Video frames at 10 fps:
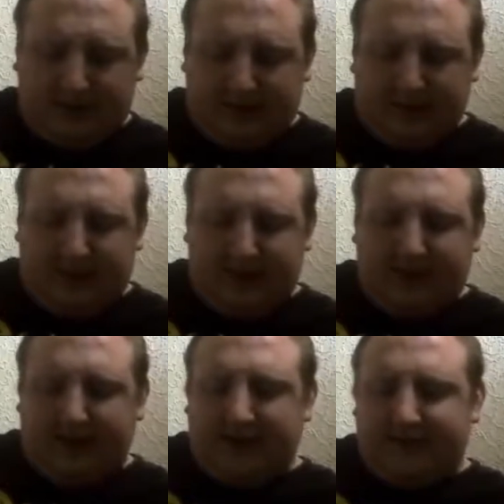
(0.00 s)

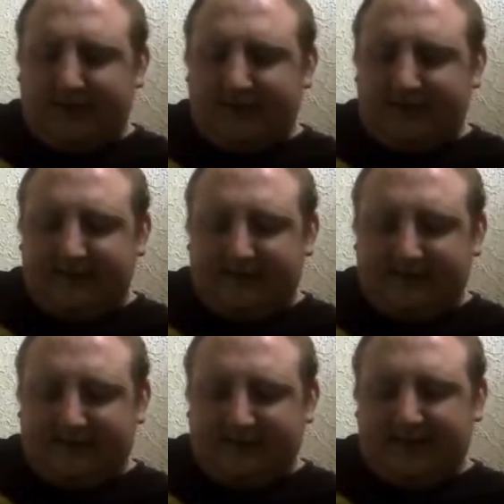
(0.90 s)
and
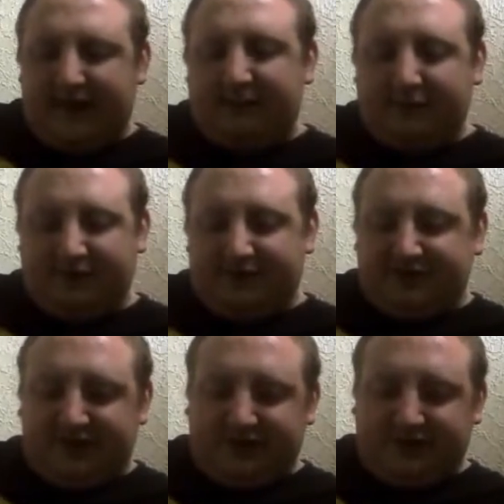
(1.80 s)
then we'll just
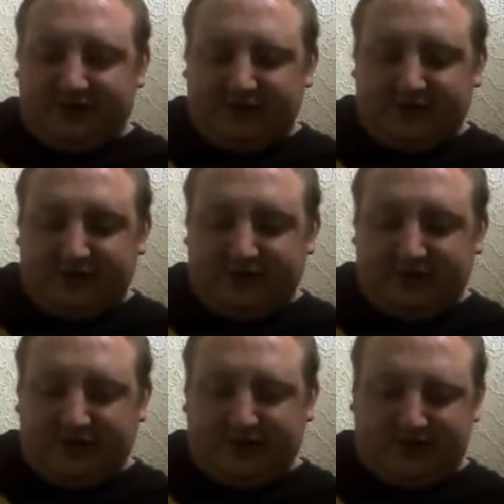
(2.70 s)
start.
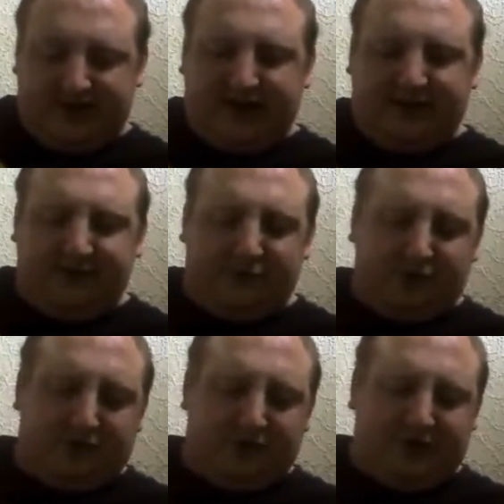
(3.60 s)
Then we'll go through
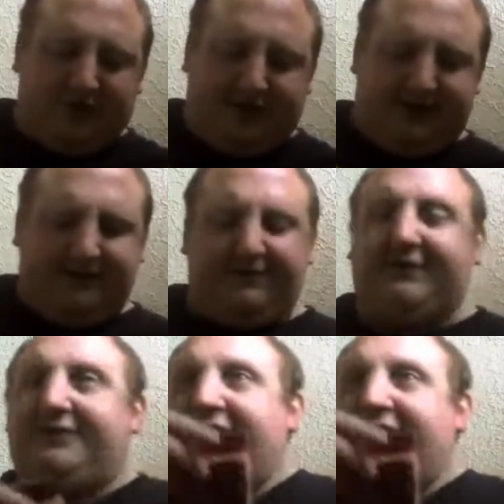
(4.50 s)
the entire of the first